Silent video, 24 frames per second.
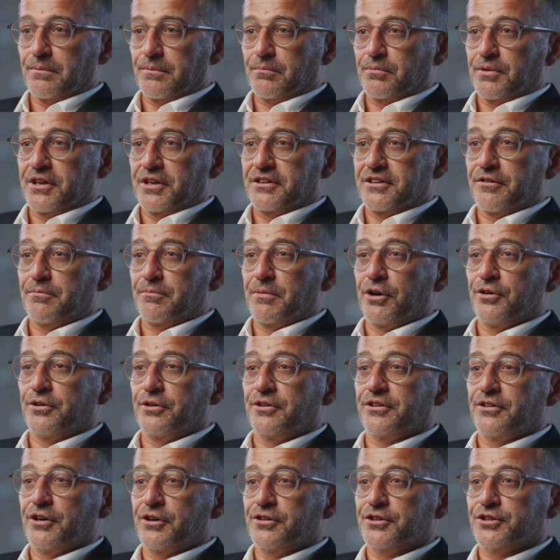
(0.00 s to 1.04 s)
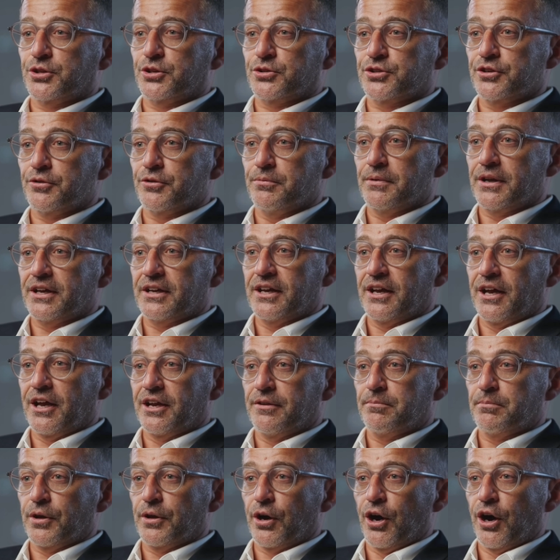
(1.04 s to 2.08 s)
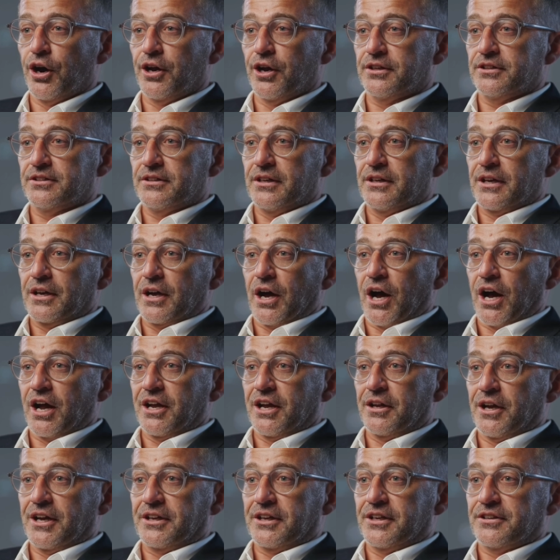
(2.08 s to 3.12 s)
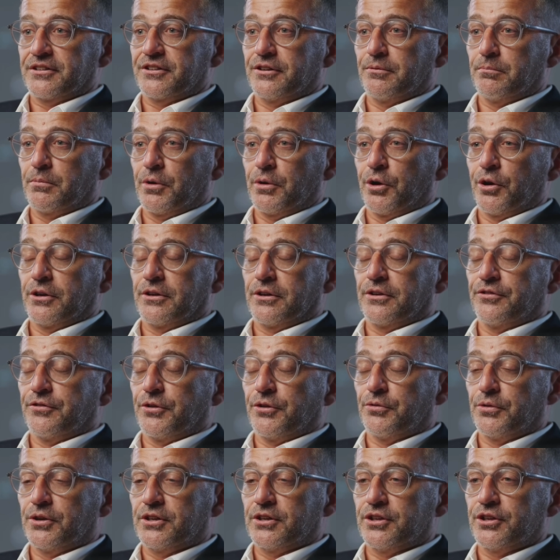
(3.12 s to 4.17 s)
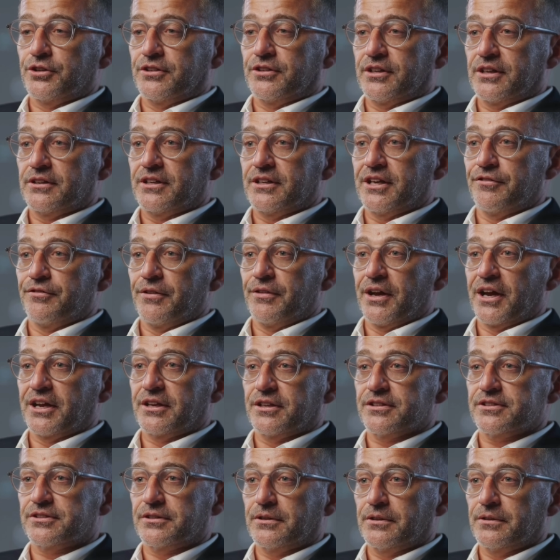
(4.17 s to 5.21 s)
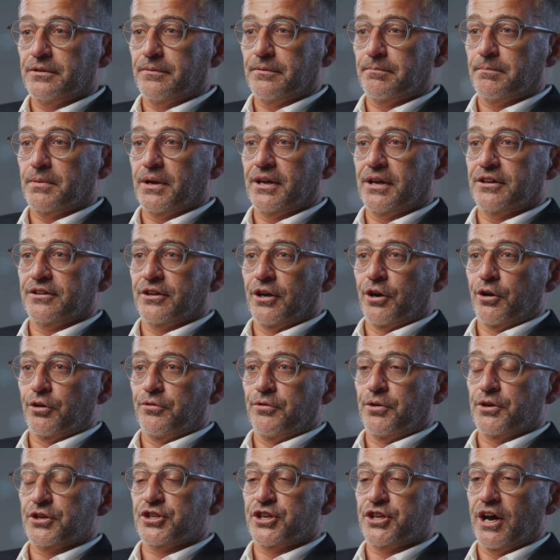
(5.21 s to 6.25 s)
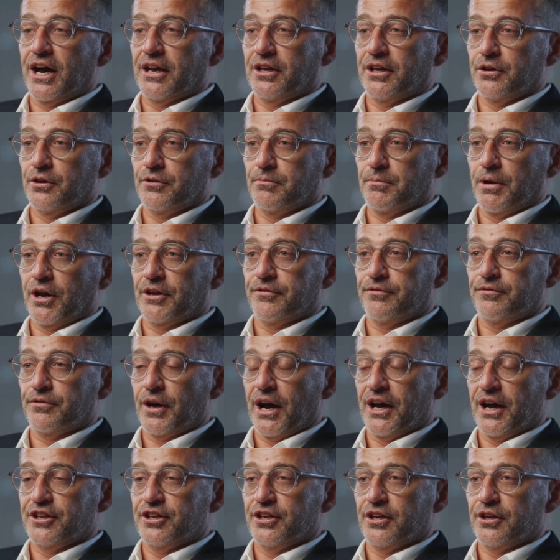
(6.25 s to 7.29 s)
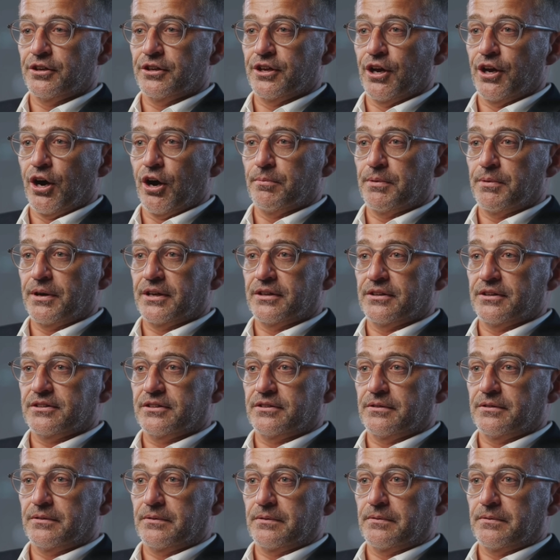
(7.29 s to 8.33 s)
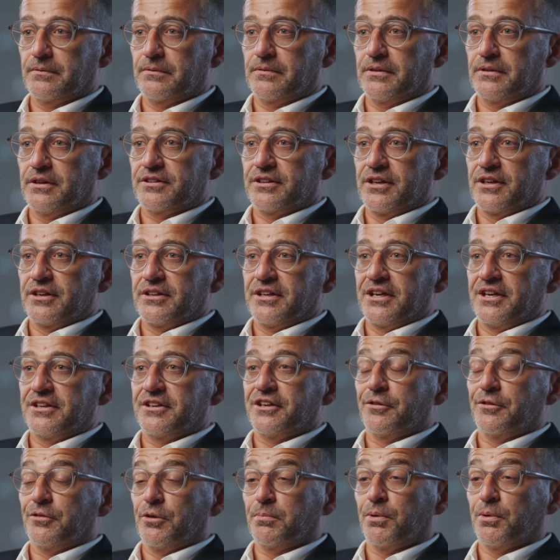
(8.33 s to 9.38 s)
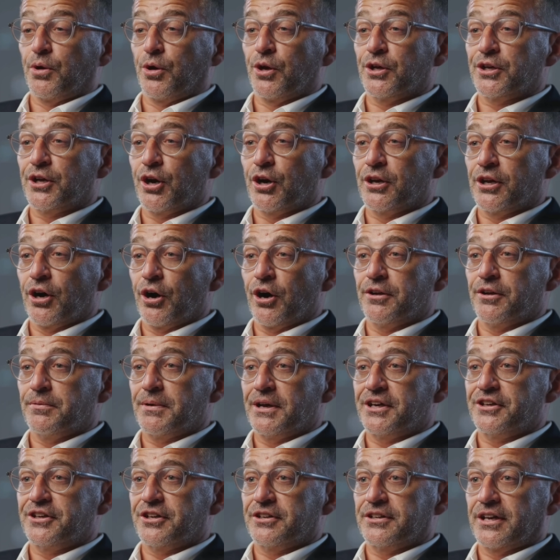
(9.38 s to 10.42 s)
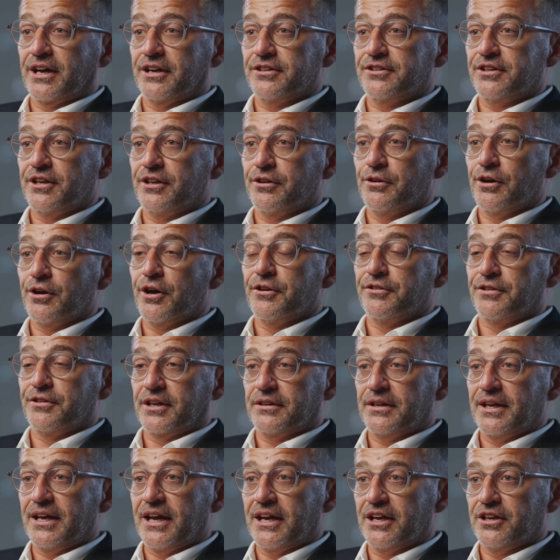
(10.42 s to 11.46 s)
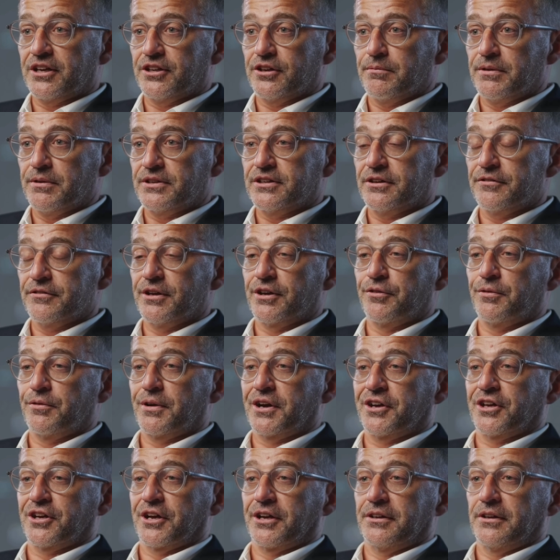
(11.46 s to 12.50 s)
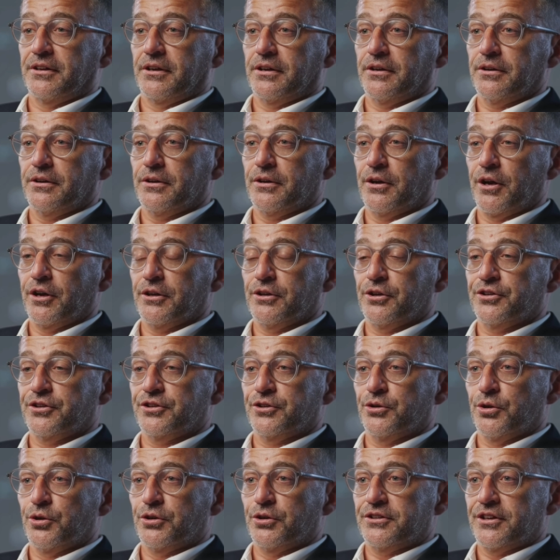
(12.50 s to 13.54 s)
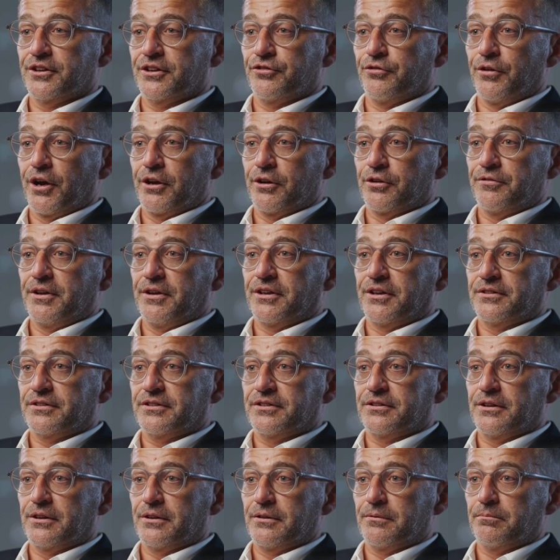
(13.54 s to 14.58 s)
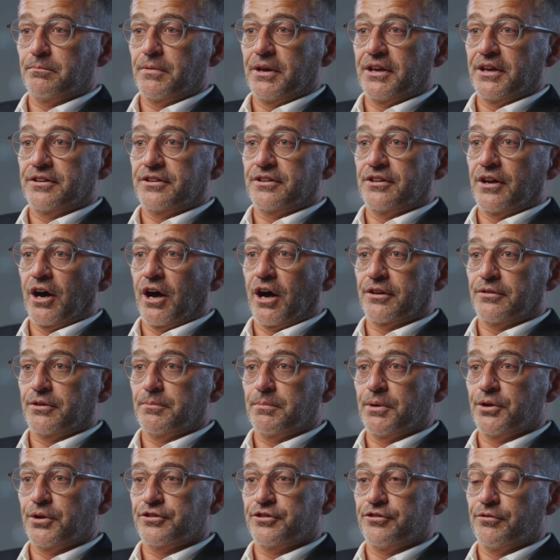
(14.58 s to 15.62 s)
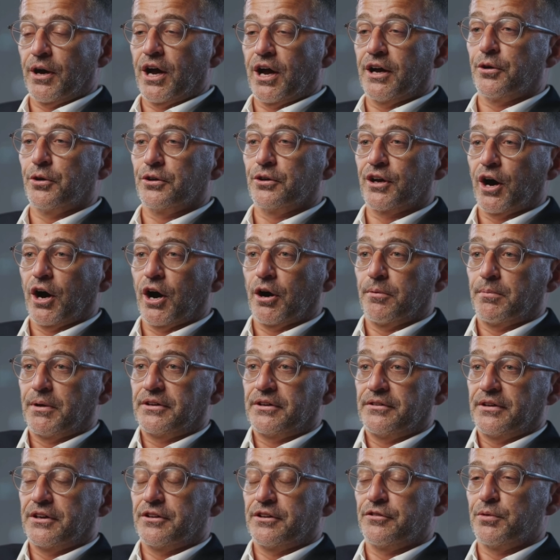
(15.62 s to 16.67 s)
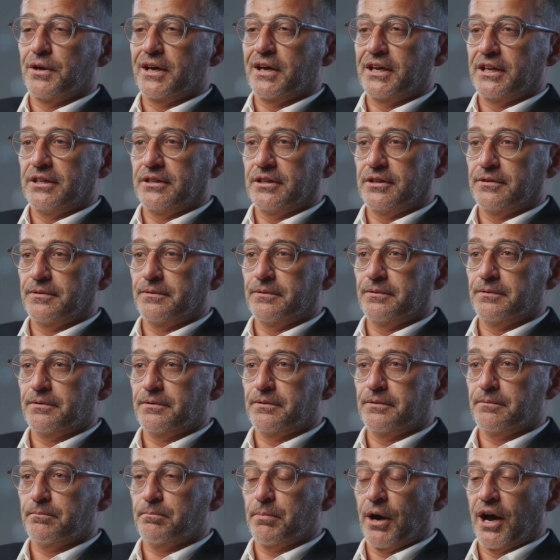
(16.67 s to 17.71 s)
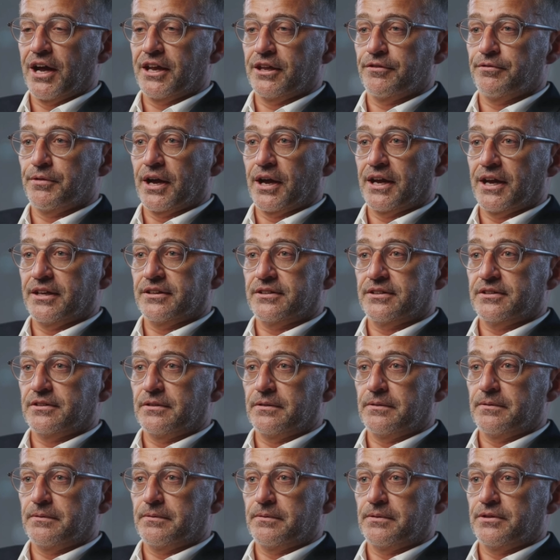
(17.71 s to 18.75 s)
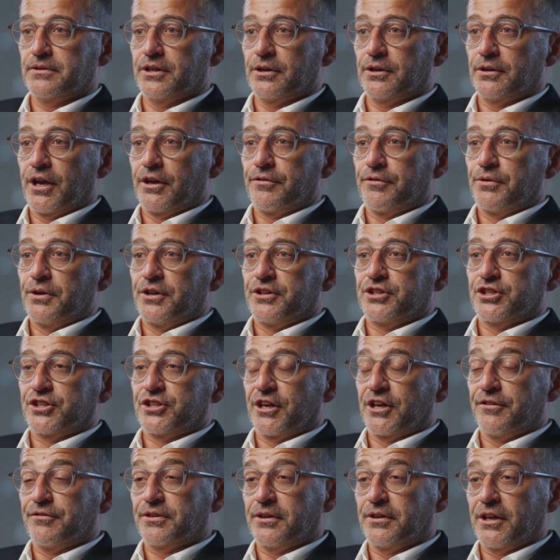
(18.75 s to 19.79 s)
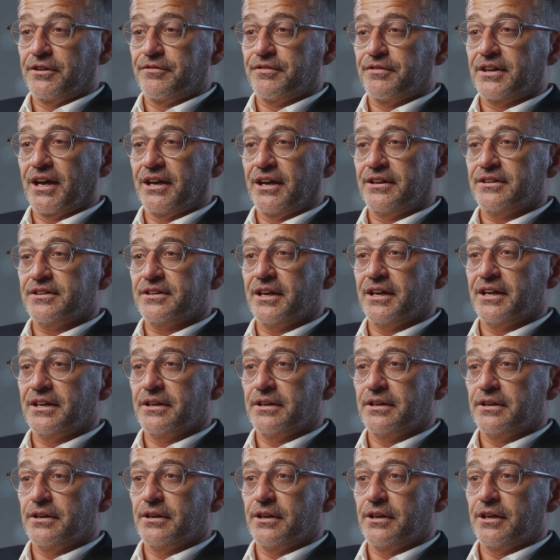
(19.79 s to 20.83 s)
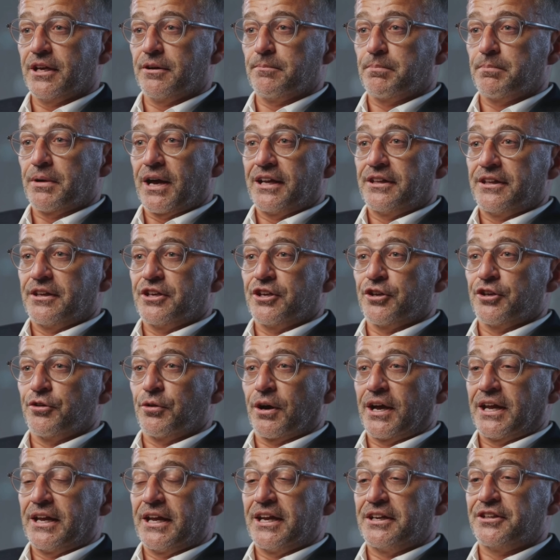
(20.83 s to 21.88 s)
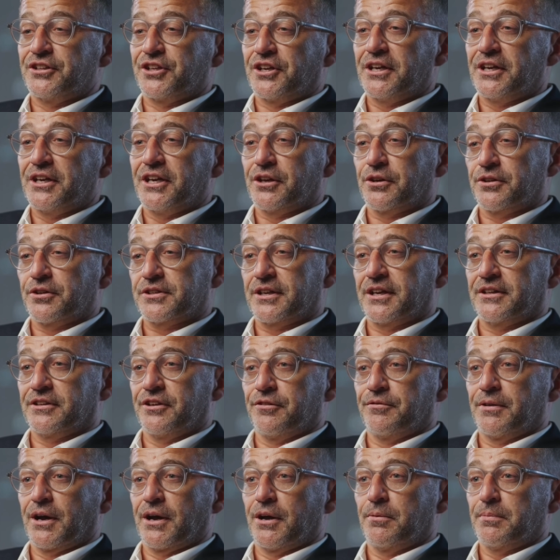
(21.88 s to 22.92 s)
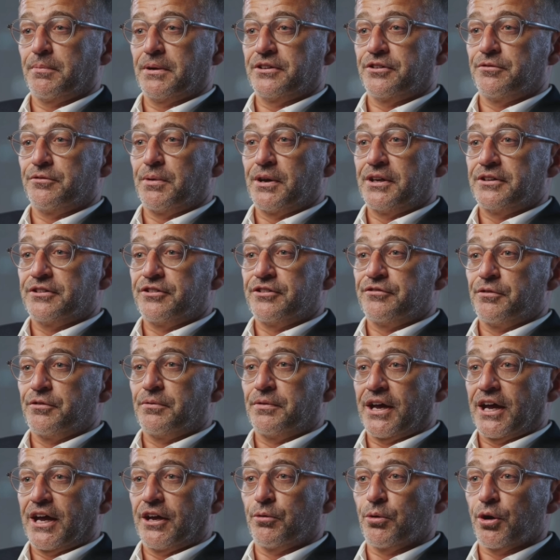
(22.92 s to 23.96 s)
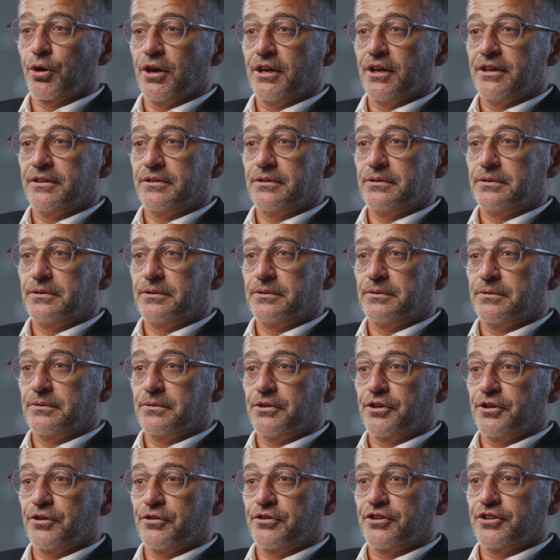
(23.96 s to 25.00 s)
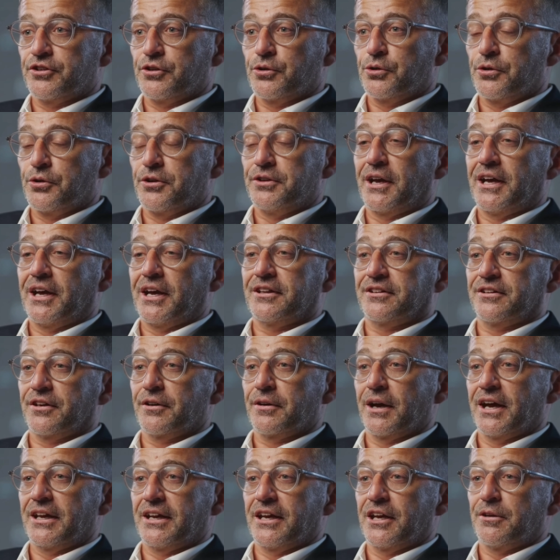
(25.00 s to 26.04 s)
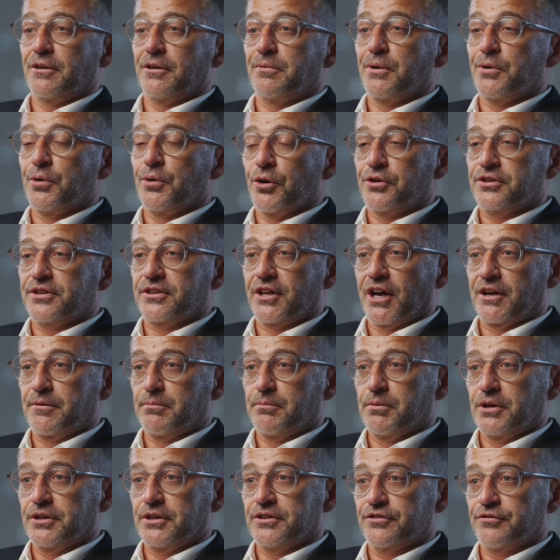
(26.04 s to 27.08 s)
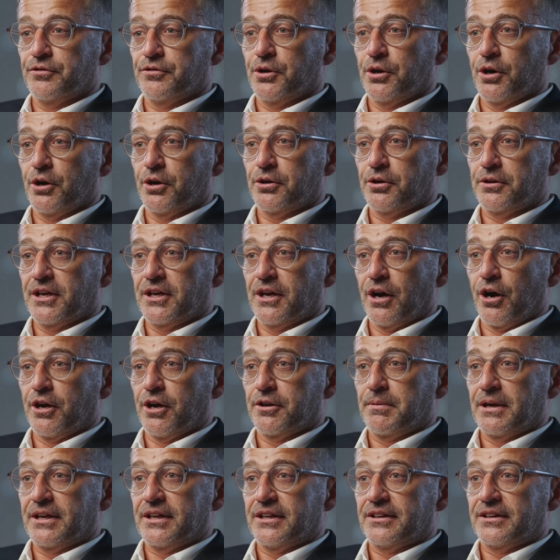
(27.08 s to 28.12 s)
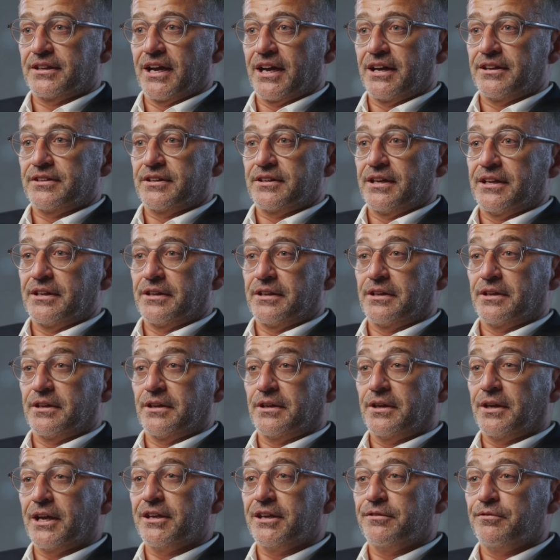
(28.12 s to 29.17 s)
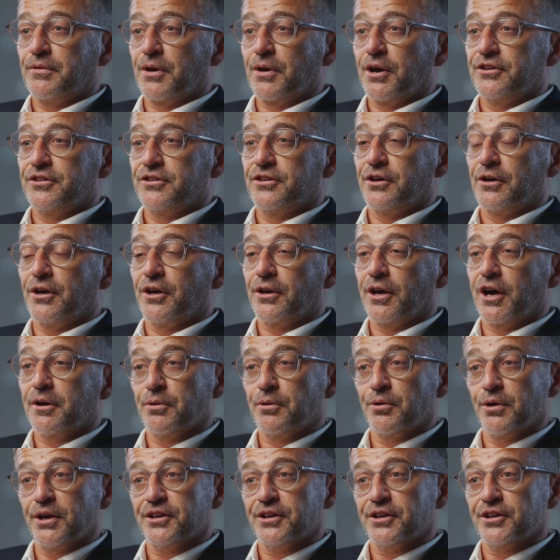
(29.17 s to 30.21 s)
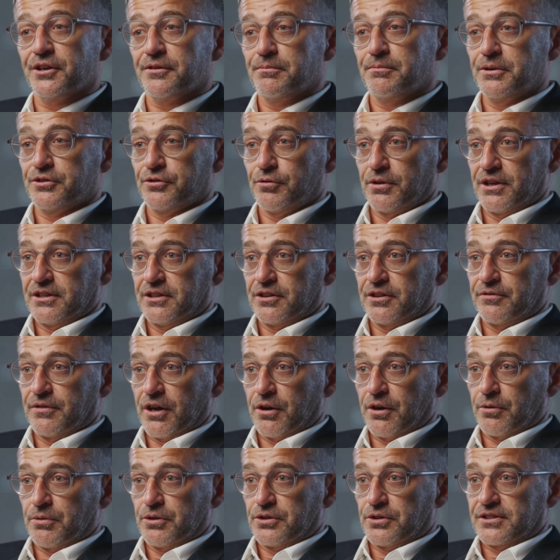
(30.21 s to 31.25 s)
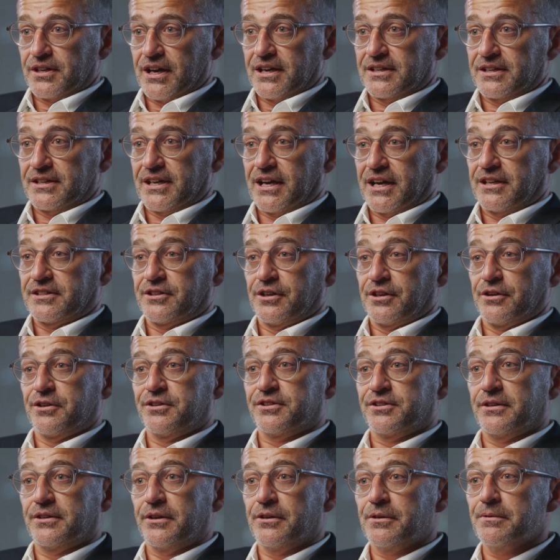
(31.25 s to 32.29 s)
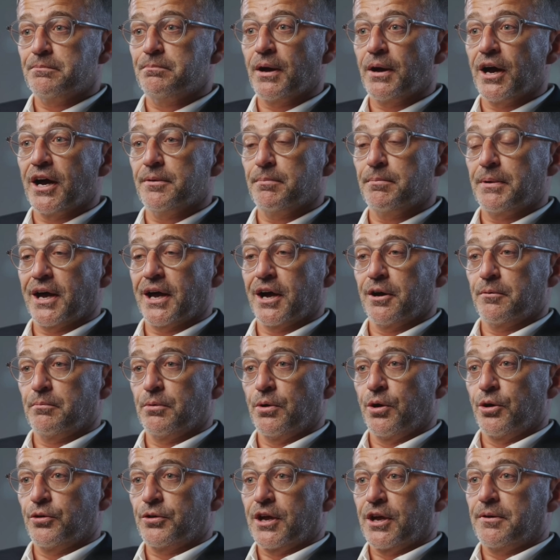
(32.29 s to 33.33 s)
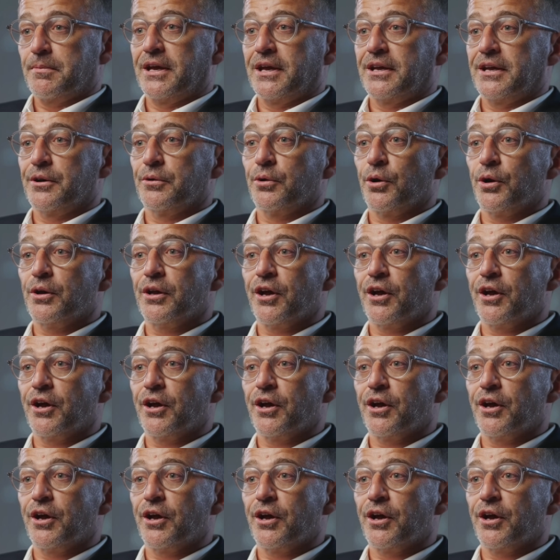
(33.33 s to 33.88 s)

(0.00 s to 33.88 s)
Recent posts on social media and blogs highlight its importance for reducing defects, but it's overshadowed by flashier topics. The Statista report on automation testing growth in the Asia Pacific region underscores its relevance, but it's not the most viral topic this week. My advice to leverage shift left testing, embed QA engineers in development sprints from day one. Use tools like Selenium or Cypress for early automated testing and foster collaboration between developers and testers via pair programming or